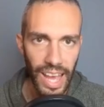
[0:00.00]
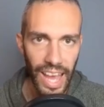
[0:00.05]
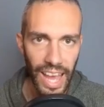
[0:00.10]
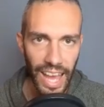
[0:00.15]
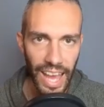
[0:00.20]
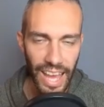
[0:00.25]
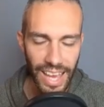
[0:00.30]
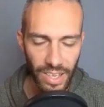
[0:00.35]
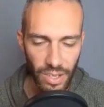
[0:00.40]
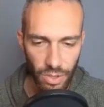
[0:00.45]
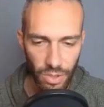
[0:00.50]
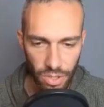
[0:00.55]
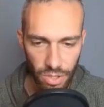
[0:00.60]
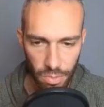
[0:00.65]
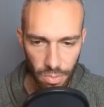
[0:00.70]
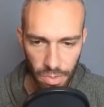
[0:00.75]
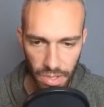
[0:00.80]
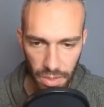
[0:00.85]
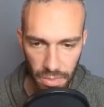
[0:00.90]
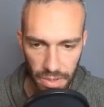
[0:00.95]
Hey
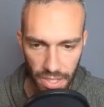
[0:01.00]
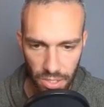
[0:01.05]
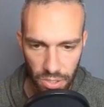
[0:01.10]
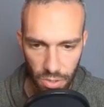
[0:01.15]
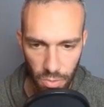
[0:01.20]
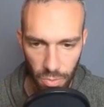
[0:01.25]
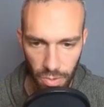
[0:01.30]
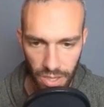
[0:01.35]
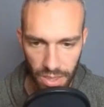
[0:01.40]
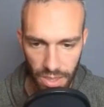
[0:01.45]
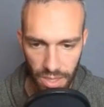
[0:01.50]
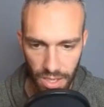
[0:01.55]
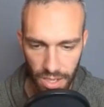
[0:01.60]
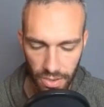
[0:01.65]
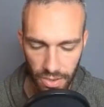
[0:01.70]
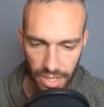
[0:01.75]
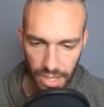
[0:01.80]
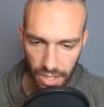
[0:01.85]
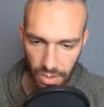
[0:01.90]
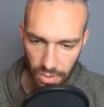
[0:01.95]
YouTube, coming at you with a
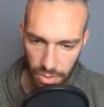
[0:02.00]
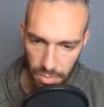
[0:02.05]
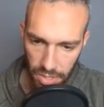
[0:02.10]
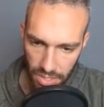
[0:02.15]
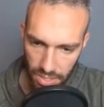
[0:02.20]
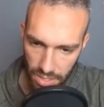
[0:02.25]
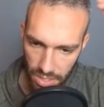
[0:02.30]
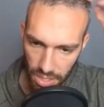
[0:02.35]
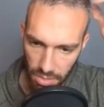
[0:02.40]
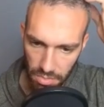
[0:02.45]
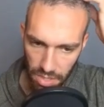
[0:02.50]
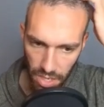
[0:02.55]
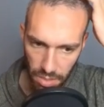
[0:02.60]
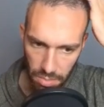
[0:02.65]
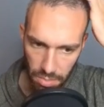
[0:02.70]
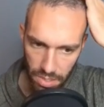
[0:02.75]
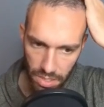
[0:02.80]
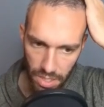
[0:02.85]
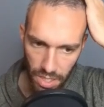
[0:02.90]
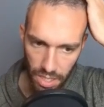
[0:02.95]
Great League Remix team that I
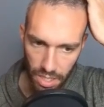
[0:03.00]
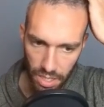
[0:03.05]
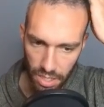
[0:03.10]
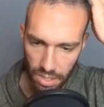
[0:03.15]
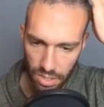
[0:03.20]
put together.